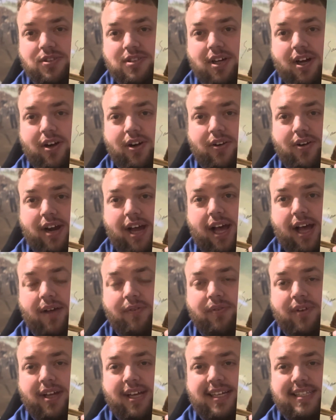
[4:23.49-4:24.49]
autograph,
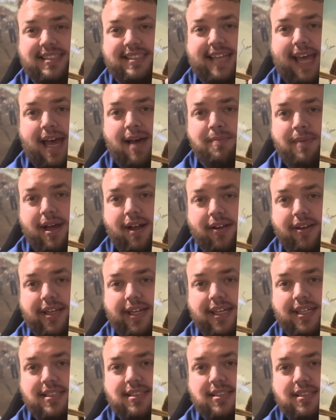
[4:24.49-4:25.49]
Sam
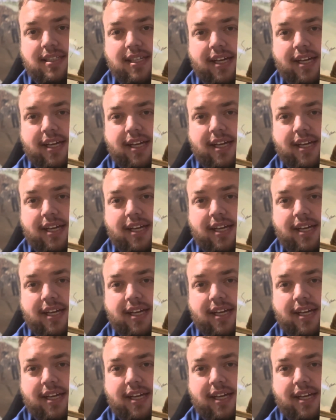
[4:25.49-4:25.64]
Elliott.